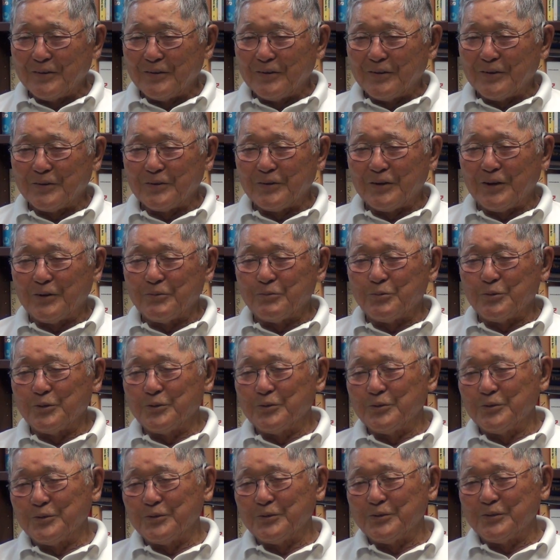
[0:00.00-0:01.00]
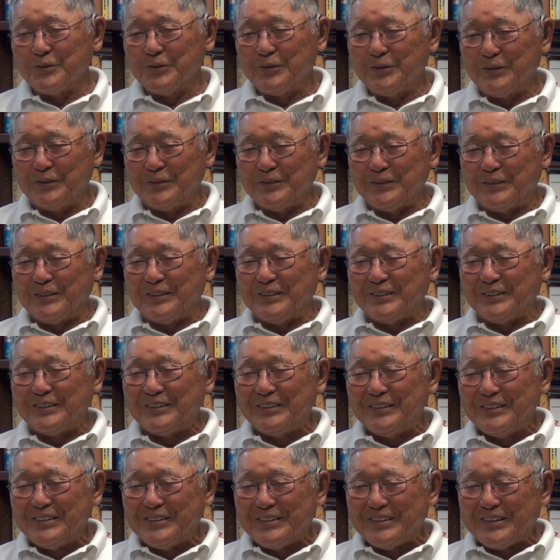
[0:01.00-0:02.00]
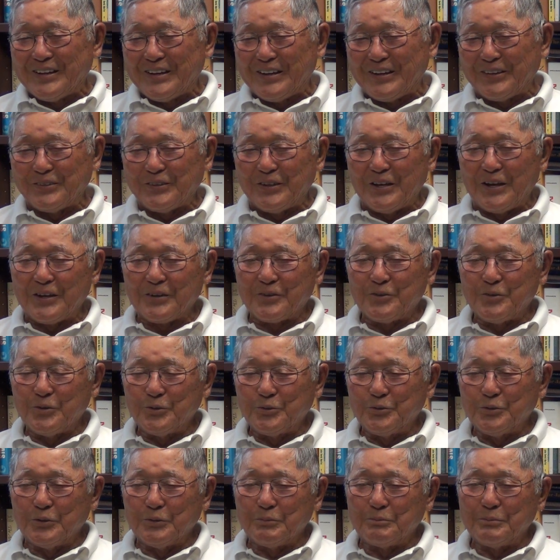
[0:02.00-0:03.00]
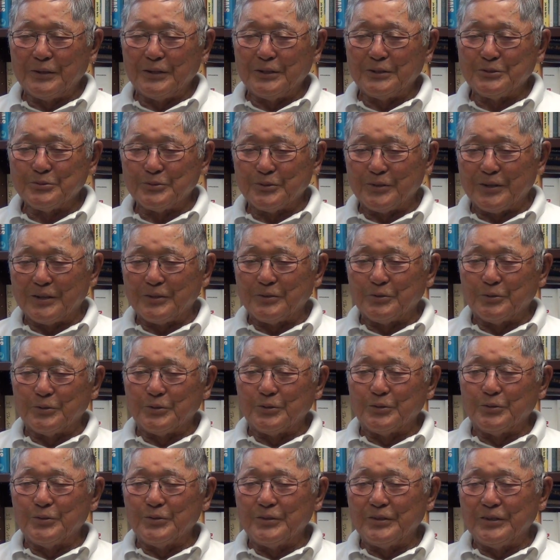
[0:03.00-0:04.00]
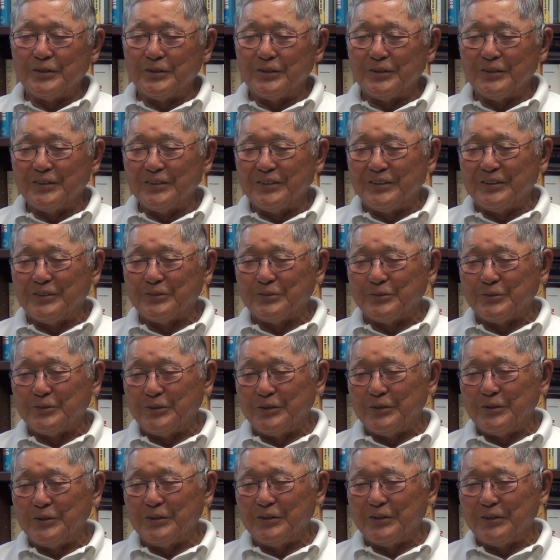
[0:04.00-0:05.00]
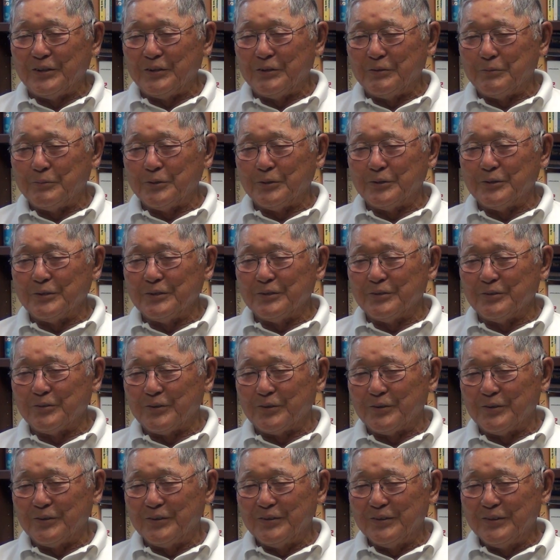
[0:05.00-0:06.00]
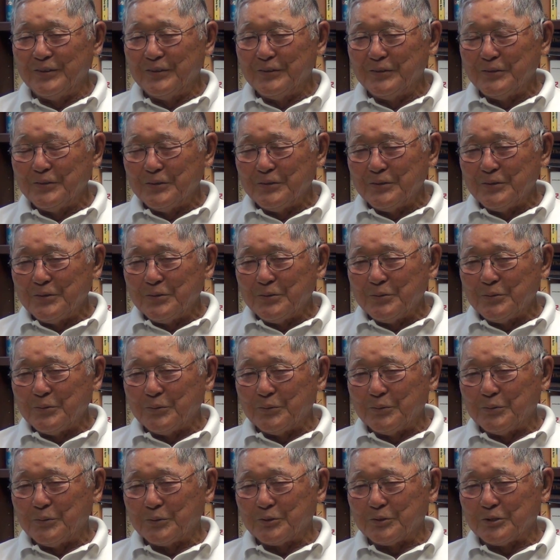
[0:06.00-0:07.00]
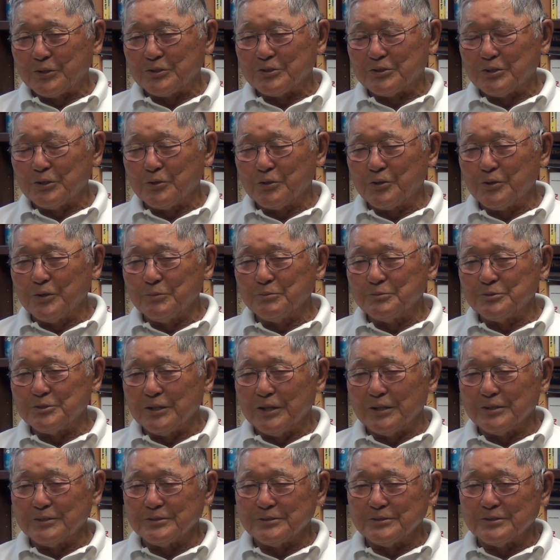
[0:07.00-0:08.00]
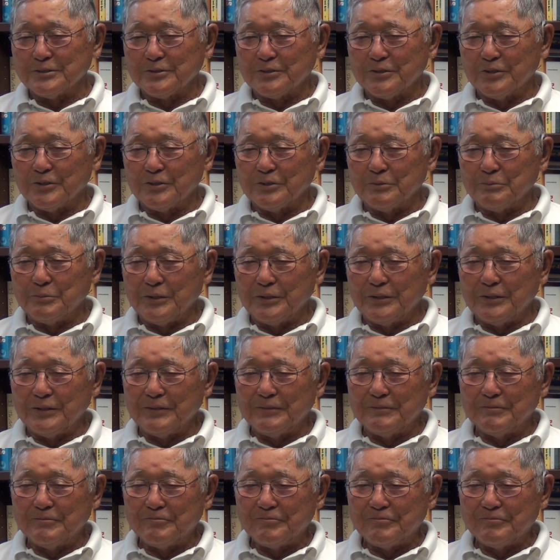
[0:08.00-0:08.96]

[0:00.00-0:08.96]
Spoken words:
I'd rather not go to a place where I don't know anyone or what the circumstances are going to be.